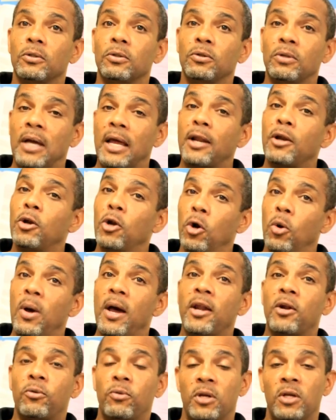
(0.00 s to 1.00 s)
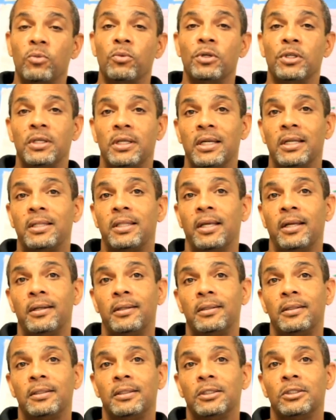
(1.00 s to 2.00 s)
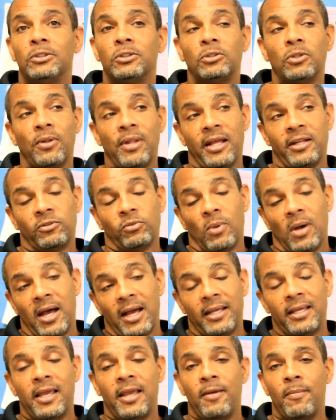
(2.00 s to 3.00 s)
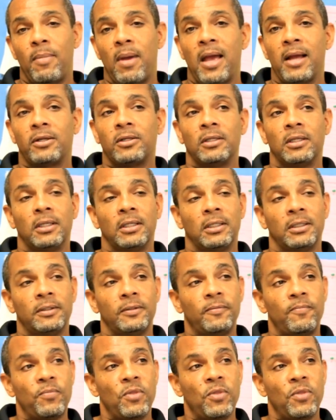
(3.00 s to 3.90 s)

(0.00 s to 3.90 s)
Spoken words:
You got to know how to read when you get there. So that's why I came back to